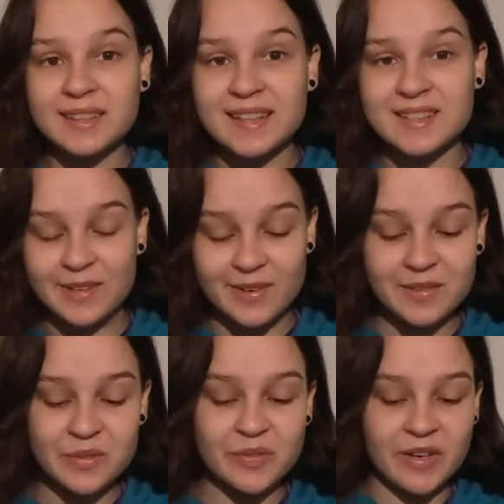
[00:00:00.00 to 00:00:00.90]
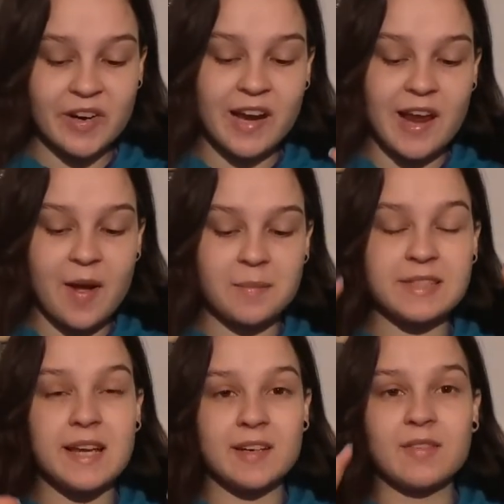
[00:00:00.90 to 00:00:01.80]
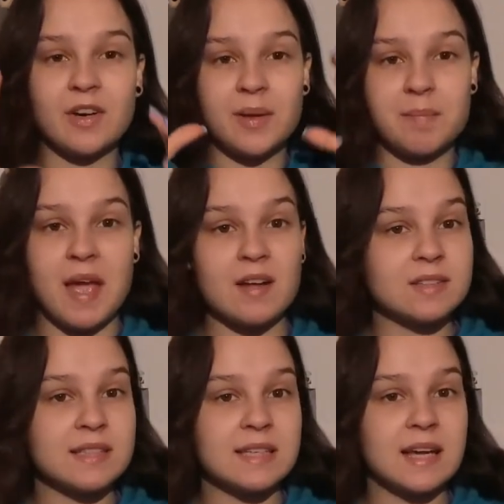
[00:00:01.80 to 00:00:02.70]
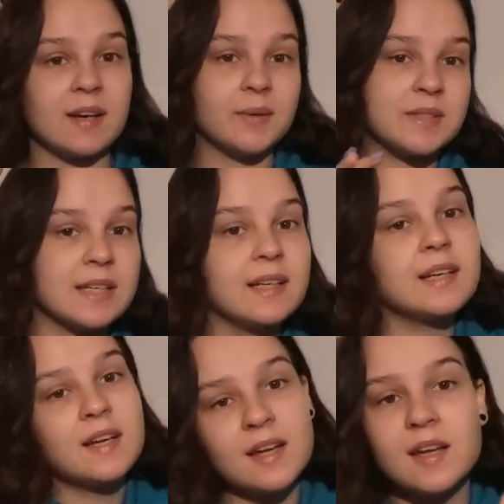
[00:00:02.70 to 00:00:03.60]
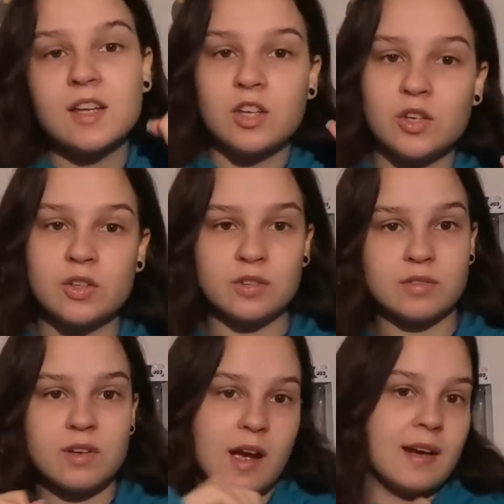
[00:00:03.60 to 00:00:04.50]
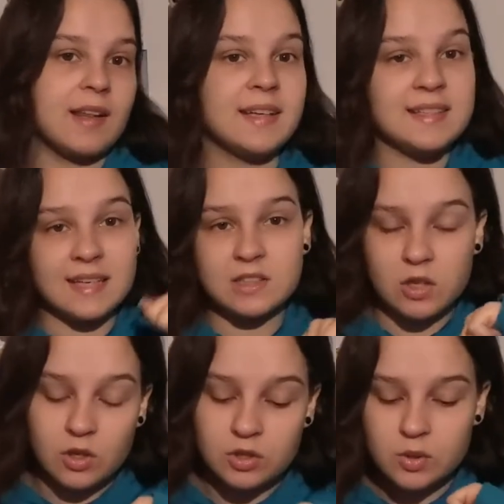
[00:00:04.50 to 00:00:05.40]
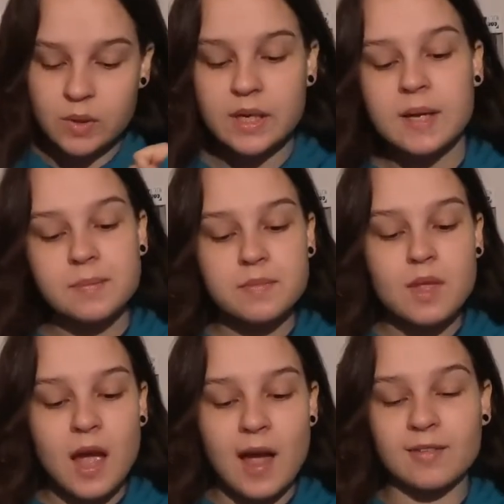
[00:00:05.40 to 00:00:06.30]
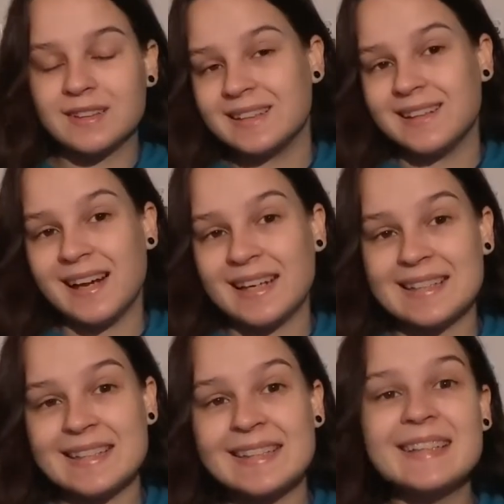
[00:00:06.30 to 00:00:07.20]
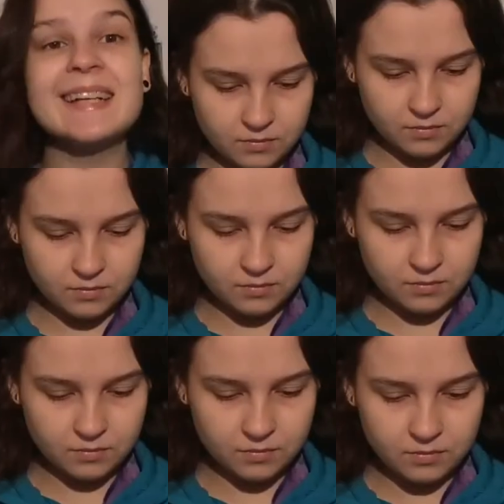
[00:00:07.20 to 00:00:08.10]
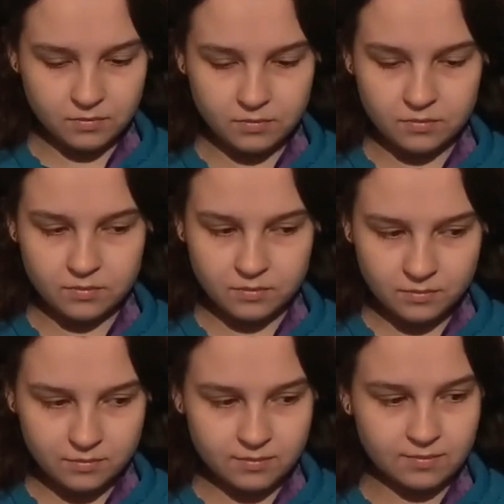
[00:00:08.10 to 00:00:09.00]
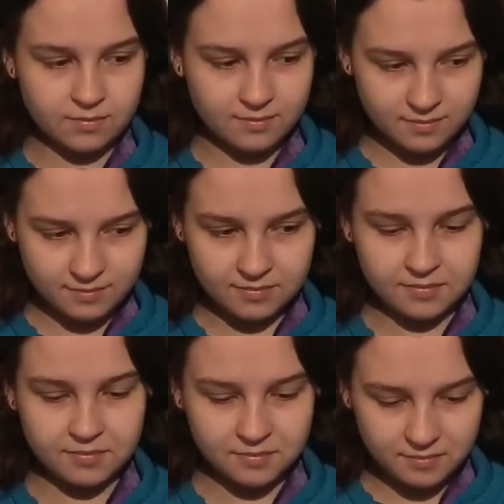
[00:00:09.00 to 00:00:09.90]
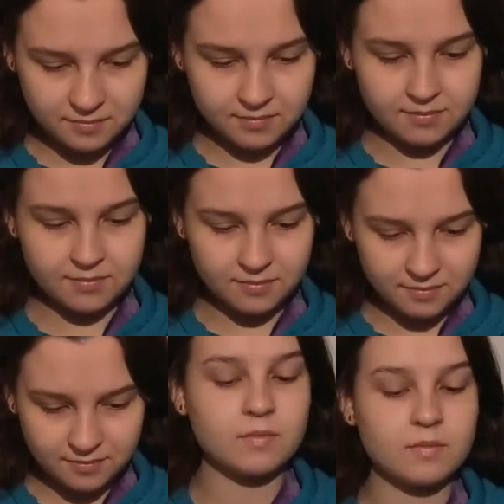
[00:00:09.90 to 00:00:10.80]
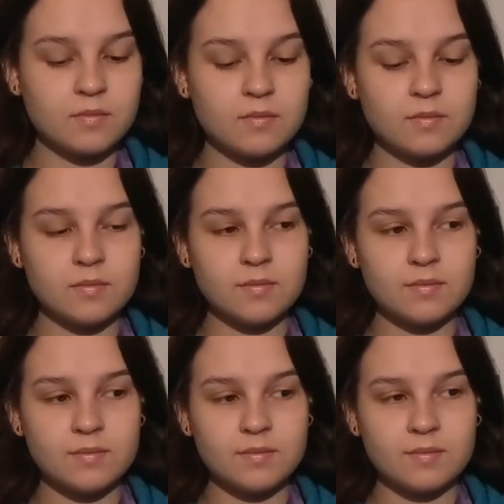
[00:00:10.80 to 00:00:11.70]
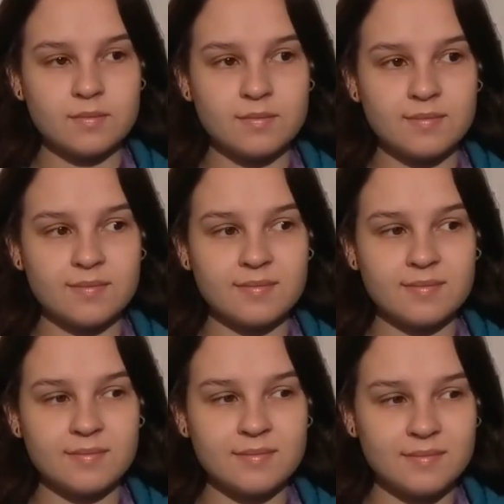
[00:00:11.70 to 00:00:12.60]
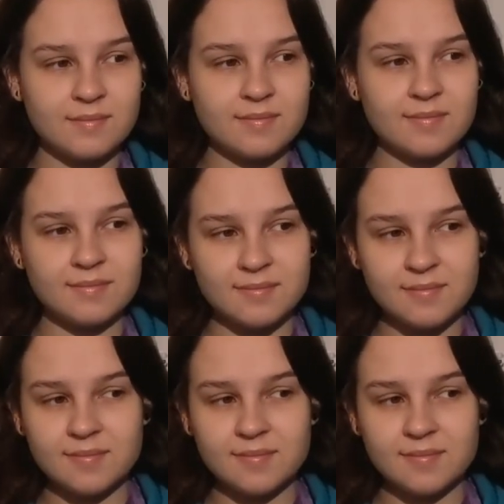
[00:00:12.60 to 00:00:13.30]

That song, it was very it sounded very bouncy, and it was like you could kind of like dance along to it. I really liked it. I've seen your body. Oh, those